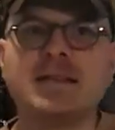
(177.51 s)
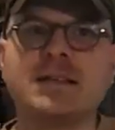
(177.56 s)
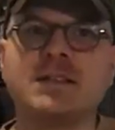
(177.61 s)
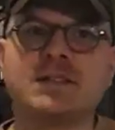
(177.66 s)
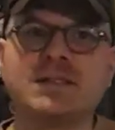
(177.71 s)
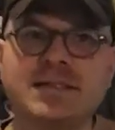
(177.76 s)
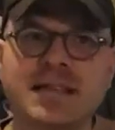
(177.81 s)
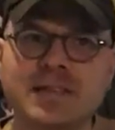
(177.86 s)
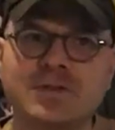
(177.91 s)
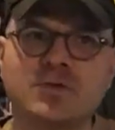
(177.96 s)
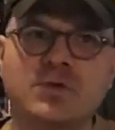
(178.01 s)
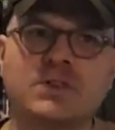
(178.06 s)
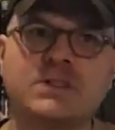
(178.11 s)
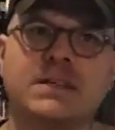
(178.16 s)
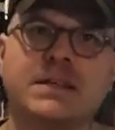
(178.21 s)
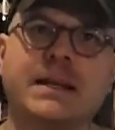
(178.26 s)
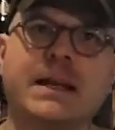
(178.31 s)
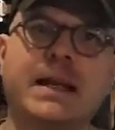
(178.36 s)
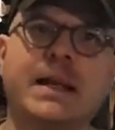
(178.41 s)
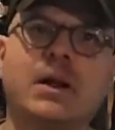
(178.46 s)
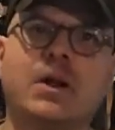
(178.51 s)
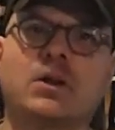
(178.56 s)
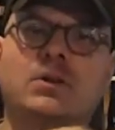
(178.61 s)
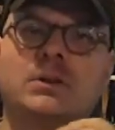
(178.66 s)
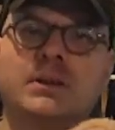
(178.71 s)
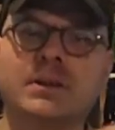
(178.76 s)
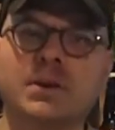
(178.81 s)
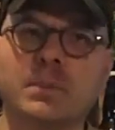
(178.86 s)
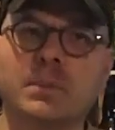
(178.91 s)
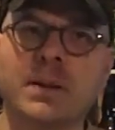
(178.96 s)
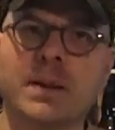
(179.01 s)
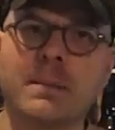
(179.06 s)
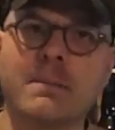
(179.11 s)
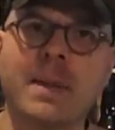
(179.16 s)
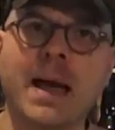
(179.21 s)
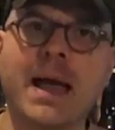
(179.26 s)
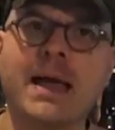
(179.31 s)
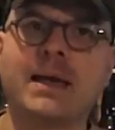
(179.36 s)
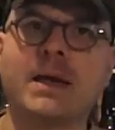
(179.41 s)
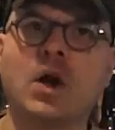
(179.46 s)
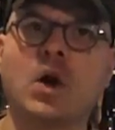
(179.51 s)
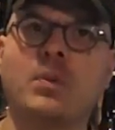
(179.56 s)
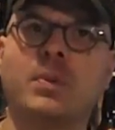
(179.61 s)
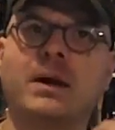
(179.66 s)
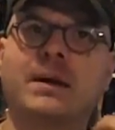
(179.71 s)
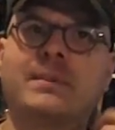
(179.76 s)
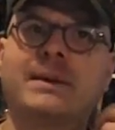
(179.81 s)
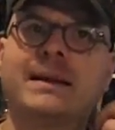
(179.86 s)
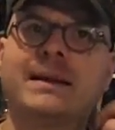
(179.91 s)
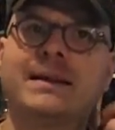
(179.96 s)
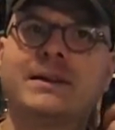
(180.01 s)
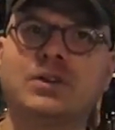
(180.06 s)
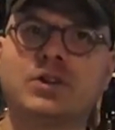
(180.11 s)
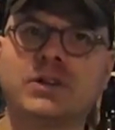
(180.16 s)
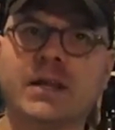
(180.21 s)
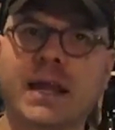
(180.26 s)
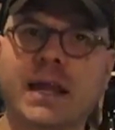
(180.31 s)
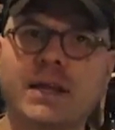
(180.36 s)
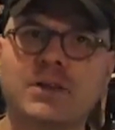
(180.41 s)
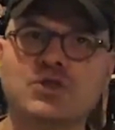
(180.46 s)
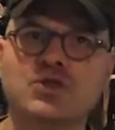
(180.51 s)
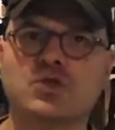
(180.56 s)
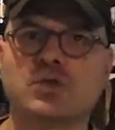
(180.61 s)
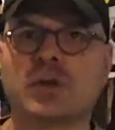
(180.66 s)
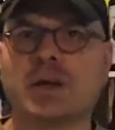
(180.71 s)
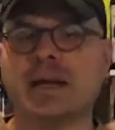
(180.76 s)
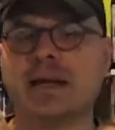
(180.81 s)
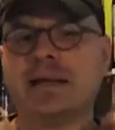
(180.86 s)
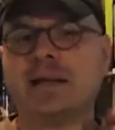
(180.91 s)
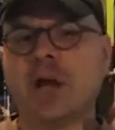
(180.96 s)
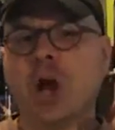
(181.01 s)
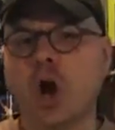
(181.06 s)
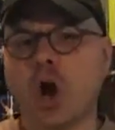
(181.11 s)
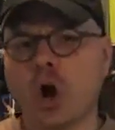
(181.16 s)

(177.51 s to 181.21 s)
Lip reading: of citrus in here, a little bit of mango, but I'm getting tangerine,